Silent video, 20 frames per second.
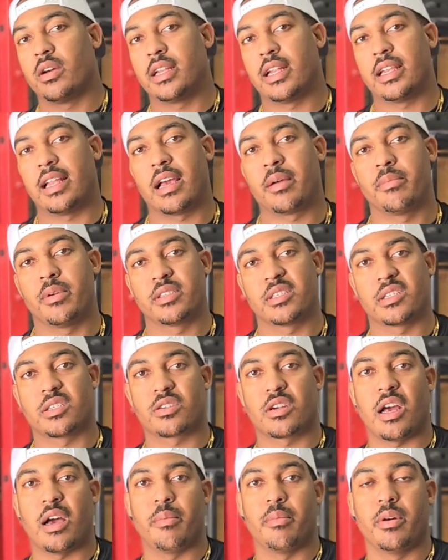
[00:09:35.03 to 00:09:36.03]
hit that like button,
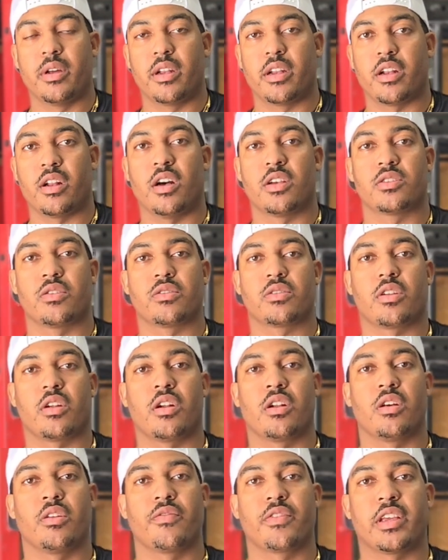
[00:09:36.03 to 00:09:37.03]
subscribe button, and also turn
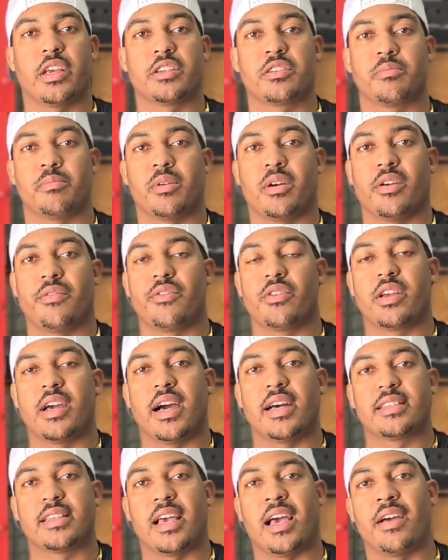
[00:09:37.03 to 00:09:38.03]
on the notification bell if you
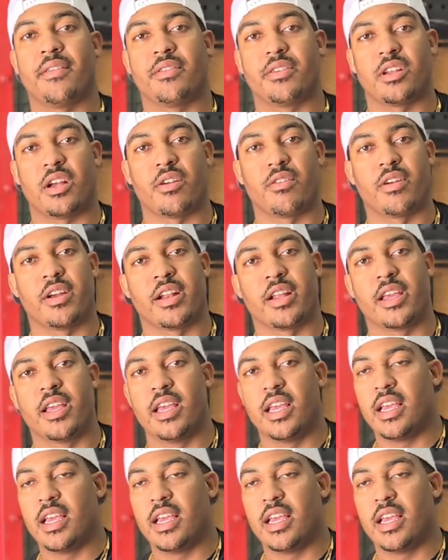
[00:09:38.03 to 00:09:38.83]
guys haven't already.